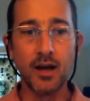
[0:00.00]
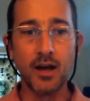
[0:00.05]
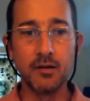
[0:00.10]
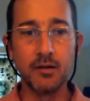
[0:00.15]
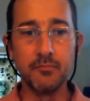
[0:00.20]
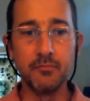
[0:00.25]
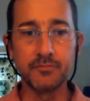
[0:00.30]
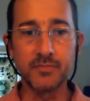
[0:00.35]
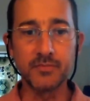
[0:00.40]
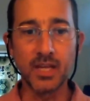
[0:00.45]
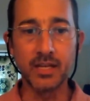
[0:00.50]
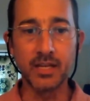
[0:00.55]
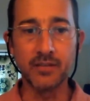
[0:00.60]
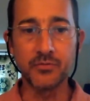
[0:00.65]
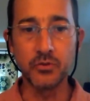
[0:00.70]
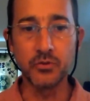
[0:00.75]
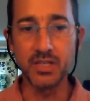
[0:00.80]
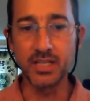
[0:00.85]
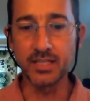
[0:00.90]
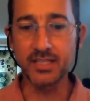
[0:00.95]
Um, and
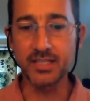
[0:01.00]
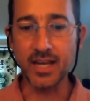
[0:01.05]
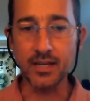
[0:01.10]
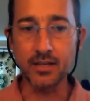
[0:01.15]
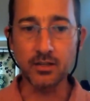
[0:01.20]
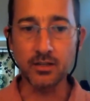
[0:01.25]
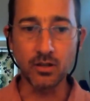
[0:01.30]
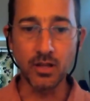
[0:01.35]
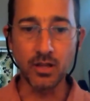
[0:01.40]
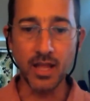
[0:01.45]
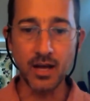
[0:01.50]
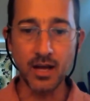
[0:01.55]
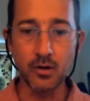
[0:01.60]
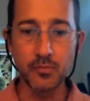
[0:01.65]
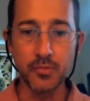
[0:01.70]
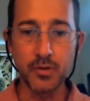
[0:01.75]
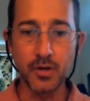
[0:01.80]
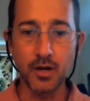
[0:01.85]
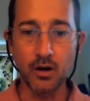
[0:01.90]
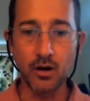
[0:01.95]
if you need technical
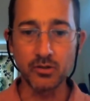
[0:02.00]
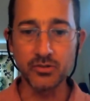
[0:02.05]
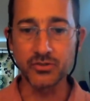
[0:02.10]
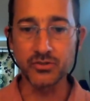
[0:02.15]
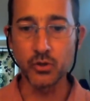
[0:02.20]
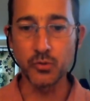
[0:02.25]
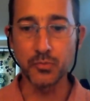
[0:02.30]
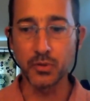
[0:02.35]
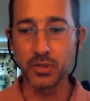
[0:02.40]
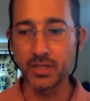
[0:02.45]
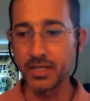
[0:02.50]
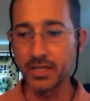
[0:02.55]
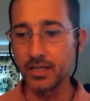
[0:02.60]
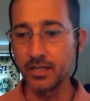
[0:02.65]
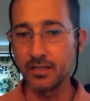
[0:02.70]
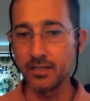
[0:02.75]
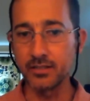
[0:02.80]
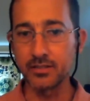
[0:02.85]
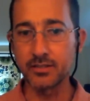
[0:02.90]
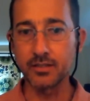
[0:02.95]
help, also
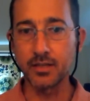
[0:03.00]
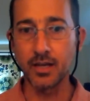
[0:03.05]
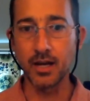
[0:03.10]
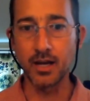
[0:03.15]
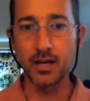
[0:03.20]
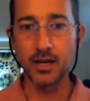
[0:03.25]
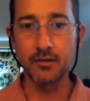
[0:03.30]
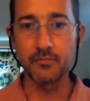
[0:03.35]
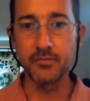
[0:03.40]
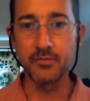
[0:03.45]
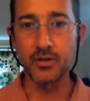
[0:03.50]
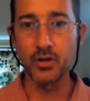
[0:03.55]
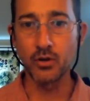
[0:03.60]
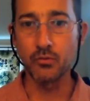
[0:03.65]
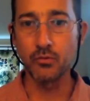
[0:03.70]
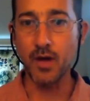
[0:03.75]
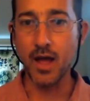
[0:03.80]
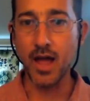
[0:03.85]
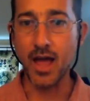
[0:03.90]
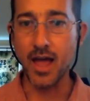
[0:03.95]
please, uh, you
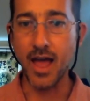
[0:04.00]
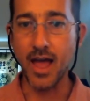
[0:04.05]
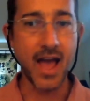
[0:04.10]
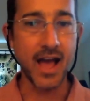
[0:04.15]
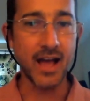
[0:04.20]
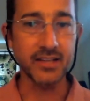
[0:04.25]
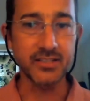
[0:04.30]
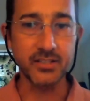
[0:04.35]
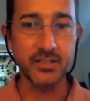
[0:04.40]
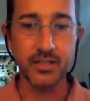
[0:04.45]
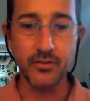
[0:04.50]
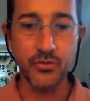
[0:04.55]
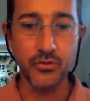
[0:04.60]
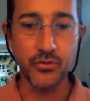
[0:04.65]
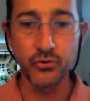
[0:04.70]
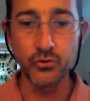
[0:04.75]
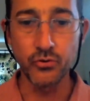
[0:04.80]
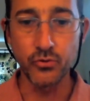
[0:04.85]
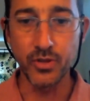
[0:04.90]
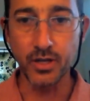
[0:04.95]
know, ask
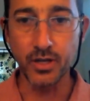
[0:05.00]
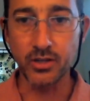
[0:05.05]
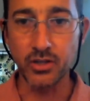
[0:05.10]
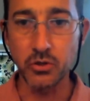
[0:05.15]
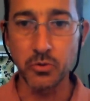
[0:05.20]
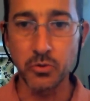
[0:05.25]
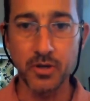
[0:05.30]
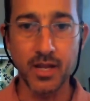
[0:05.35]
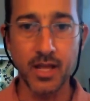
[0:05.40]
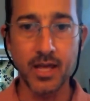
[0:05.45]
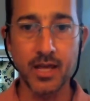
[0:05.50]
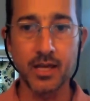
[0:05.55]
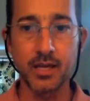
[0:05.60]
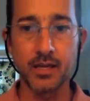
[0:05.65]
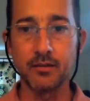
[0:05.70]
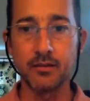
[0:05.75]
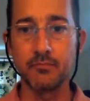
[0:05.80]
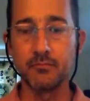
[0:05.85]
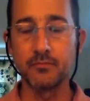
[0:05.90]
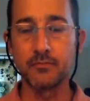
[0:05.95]
through the
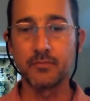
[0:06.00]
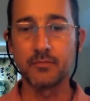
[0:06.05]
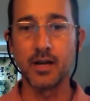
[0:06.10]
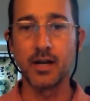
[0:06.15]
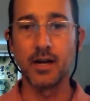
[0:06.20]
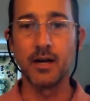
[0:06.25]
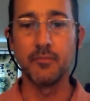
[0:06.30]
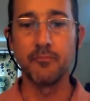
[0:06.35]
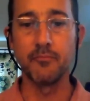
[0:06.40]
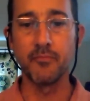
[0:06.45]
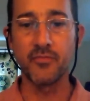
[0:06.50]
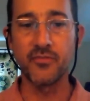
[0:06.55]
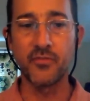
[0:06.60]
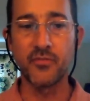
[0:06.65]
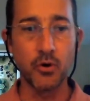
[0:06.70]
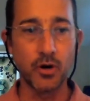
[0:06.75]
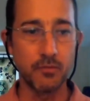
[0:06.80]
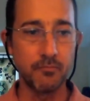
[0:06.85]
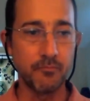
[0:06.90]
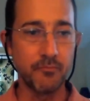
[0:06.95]
Q&A um,
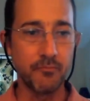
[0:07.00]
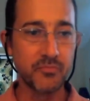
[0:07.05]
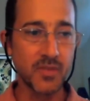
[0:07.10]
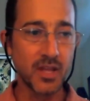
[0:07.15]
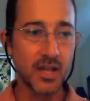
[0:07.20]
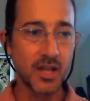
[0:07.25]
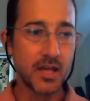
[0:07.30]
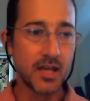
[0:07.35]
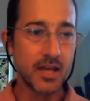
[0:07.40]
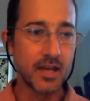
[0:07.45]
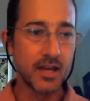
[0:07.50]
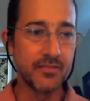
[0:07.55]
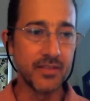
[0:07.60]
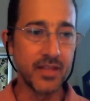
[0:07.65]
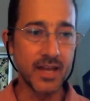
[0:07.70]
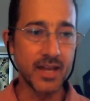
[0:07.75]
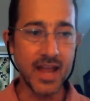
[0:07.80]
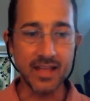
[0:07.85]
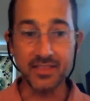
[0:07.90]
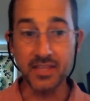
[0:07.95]
forum.
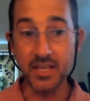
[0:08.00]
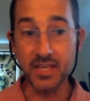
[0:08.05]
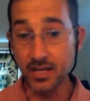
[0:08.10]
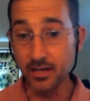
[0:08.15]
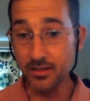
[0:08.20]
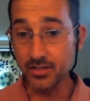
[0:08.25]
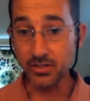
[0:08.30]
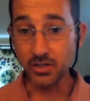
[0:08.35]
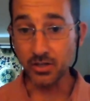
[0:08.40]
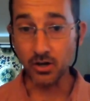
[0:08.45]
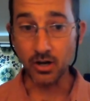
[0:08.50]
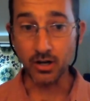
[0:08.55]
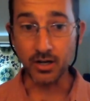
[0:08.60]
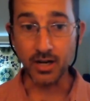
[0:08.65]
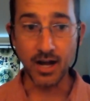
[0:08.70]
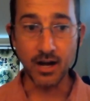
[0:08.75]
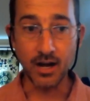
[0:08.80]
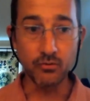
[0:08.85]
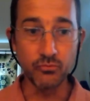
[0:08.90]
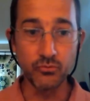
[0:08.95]
And then at the end of the
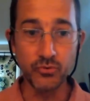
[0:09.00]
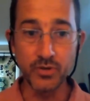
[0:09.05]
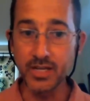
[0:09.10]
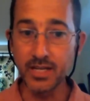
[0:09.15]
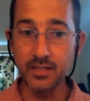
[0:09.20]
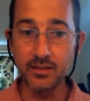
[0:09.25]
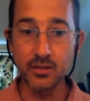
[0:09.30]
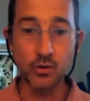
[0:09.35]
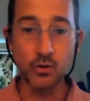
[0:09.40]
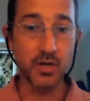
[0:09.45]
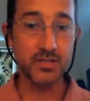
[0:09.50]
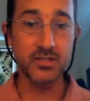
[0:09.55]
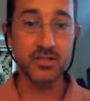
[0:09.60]
talk, I'll read the